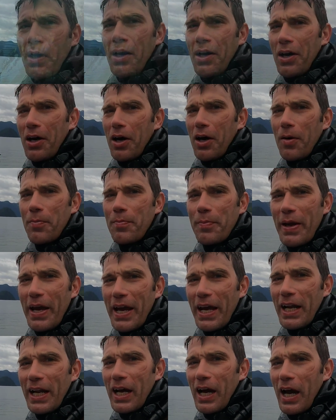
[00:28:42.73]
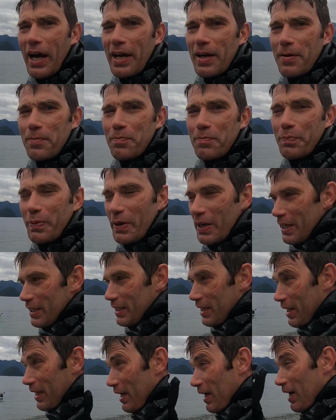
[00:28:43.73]
Oh man, I am
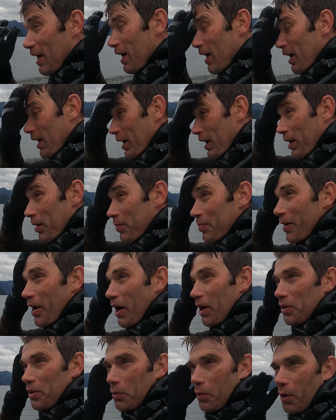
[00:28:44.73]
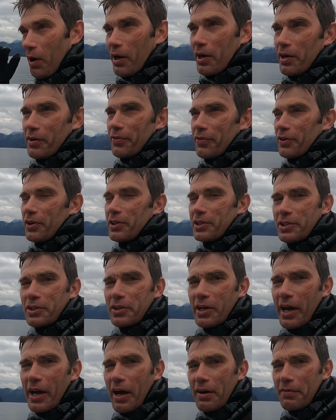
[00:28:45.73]
beat. Been out in the water for
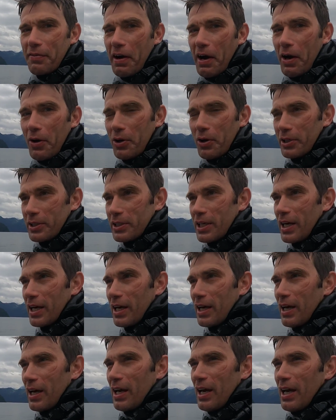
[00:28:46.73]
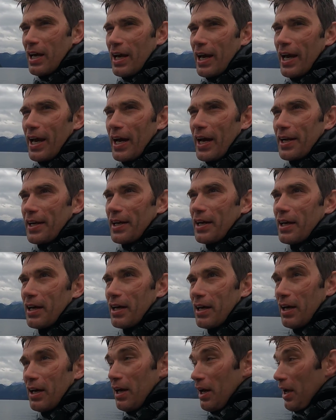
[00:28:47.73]
2.5 hours and
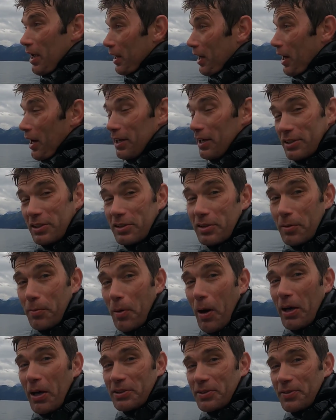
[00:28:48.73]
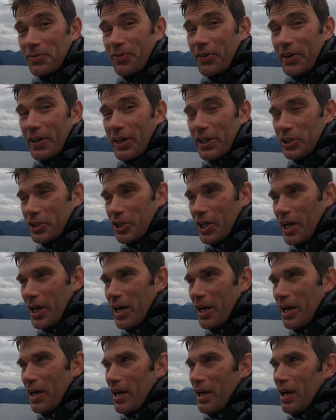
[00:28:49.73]
got into some awesome fish.
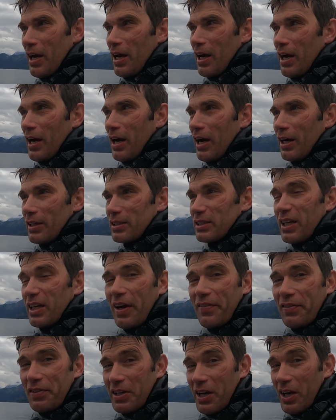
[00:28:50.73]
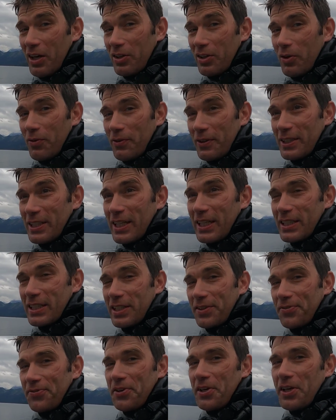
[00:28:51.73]
I was diving down to over
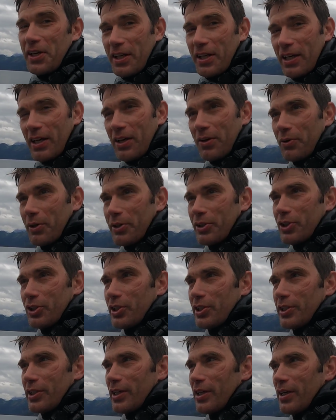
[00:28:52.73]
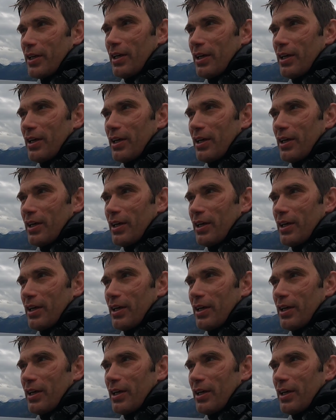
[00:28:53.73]
60 feet, which